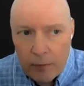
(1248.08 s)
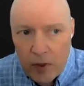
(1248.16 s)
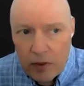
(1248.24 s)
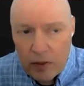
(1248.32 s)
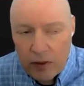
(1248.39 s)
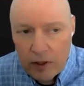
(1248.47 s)

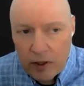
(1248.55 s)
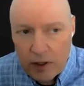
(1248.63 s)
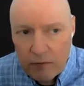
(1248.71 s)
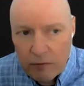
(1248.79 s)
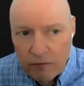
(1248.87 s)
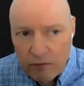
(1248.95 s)

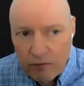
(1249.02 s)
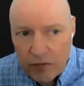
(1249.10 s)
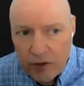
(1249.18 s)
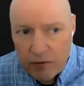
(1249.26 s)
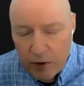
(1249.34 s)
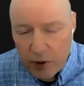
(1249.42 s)
The
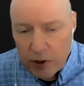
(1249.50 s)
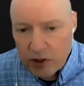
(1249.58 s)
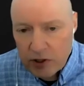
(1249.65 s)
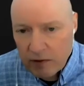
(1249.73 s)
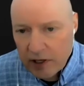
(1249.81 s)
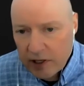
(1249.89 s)
version
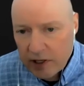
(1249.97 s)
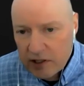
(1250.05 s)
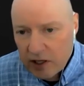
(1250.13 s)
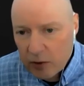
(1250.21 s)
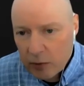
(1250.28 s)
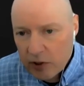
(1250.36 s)
of Linux
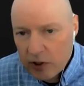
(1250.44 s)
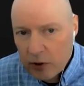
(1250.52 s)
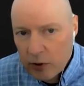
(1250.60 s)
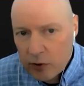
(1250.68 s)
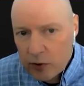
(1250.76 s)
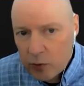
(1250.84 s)
that you would
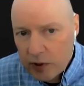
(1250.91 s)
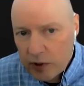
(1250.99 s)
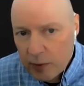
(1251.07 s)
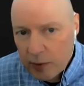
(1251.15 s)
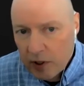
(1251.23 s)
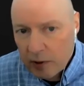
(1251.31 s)
use would
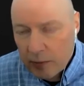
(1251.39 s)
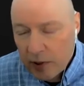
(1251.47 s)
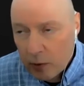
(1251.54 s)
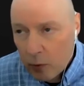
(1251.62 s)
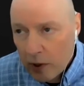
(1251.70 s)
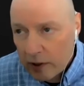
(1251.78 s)
typically
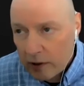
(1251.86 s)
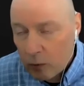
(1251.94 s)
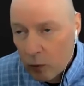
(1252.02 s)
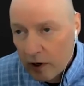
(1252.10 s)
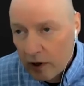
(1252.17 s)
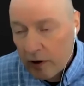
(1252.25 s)
be one
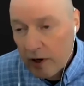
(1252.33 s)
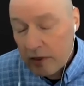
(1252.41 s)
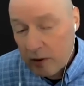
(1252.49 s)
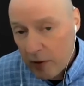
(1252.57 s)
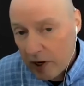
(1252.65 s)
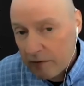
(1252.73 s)
where
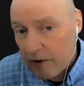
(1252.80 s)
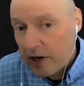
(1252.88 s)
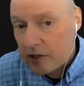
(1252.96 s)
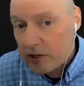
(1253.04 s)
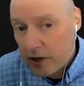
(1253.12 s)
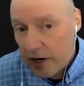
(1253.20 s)
the
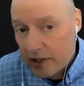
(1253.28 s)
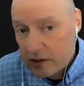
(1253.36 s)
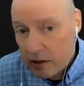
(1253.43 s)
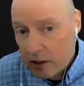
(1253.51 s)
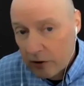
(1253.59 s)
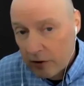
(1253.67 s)
manufacturer
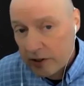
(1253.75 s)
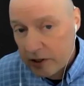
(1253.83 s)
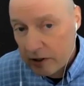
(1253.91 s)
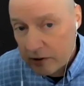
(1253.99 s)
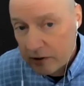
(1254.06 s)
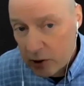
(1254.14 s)
has a great
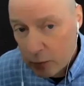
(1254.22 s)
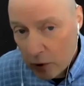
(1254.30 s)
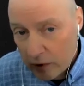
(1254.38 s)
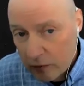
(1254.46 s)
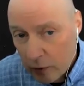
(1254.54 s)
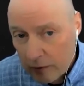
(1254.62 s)
deal of
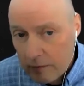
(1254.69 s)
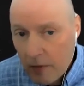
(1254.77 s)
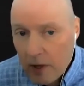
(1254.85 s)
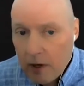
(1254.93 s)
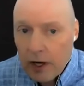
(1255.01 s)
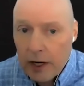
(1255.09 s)
support for.
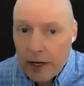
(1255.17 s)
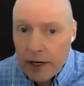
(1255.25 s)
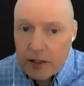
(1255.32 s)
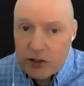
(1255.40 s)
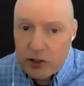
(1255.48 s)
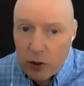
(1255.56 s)

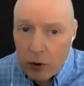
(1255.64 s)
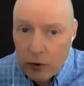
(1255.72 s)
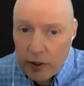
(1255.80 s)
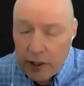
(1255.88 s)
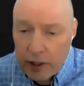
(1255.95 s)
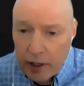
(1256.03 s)

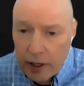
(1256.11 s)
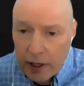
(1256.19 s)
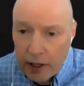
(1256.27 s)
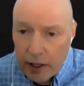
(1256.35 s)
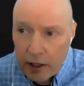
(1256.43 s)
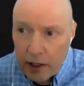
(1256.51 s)
So
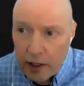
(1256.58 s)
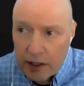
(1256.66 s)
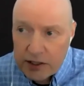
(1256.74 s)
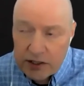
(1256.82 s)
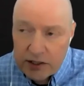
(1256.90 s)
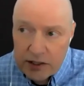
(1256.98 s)

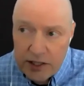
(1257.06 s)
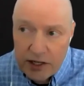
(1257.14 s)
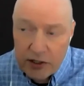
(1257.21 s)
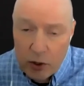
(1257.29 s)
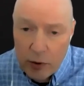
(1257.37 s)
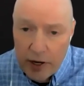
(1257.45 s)

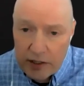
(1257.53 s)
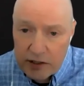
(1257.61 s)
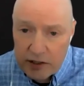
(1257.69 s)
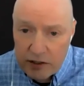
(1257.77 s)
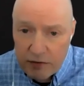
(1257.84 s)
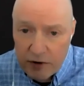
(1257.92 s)

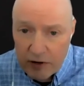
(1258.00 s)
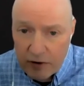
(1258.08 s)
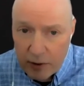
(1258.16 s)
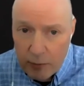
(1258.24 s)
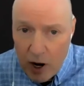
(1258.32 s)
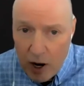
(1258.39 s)
CentOS is a very,
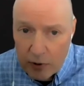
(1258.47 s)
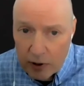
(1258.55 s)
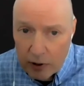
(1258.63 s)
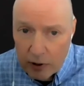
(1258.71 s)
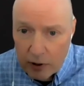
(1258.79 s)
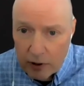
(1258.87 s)
very
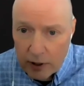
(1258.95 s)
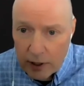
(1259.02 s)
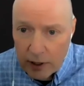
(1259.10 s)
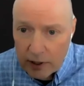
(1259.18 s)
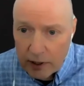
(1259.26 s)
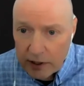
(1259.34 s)
popular
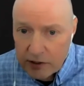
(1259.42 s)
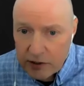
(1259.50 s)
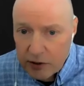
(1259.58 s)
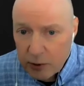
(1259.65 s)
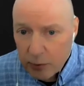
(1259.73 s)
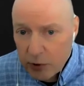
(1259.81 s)
Linux
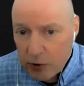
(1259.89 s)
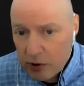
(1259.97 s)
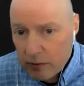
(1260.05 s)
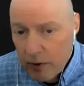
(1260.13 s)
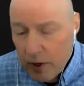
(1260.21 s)
distribution.